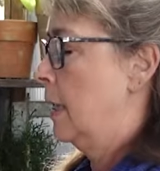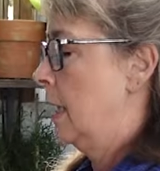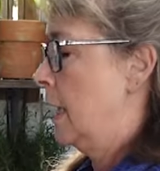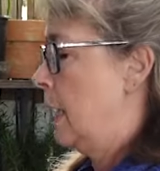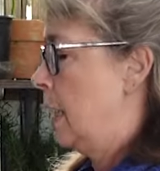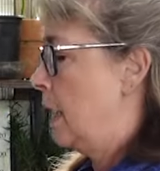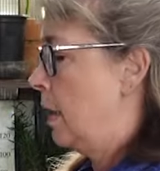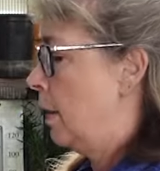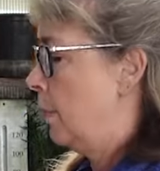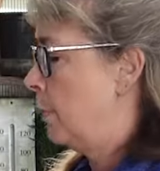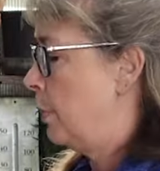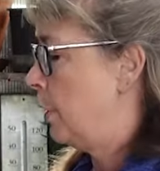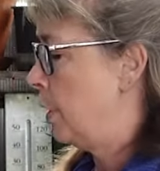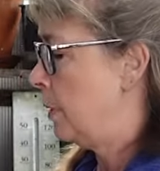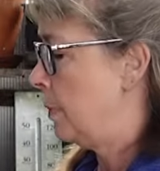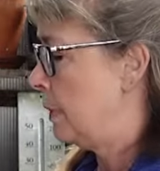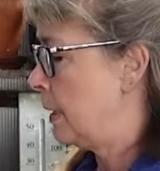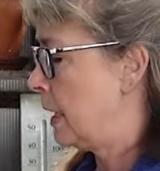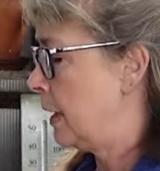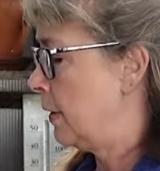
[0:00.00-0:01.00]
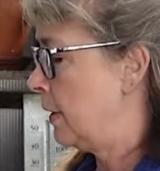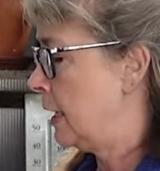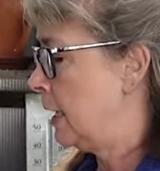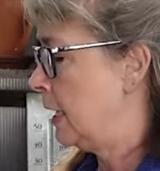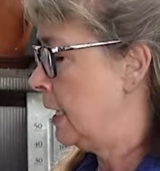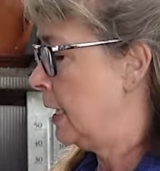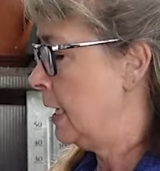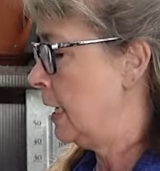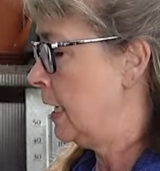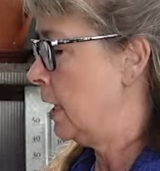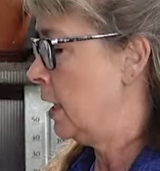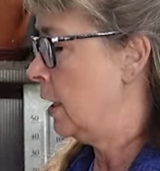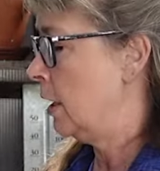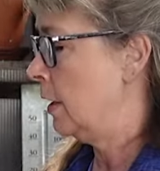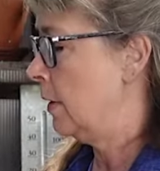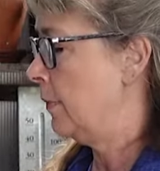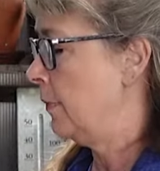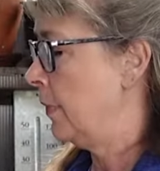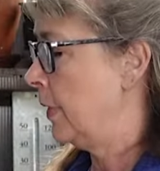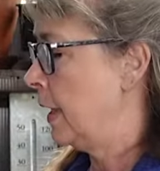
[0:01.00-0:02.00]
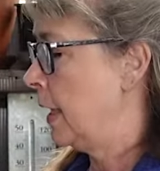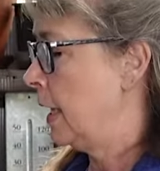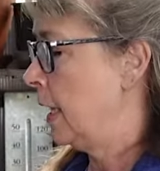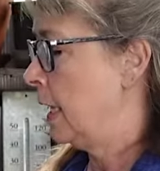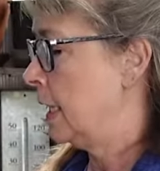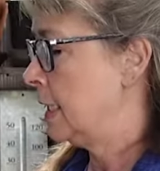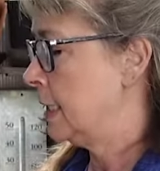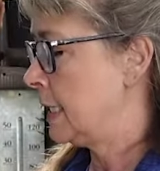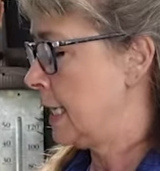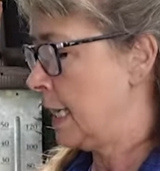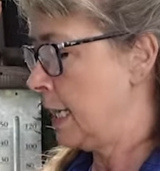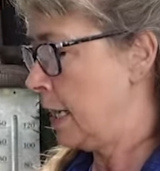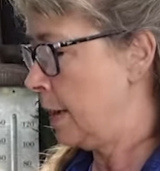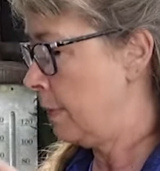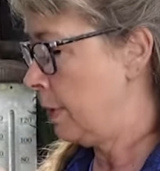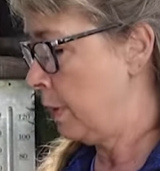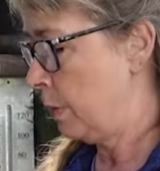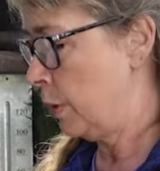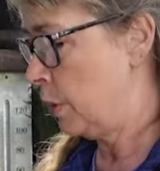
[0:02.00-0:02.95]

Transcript: and I'll put it down in there, set it. I'm going to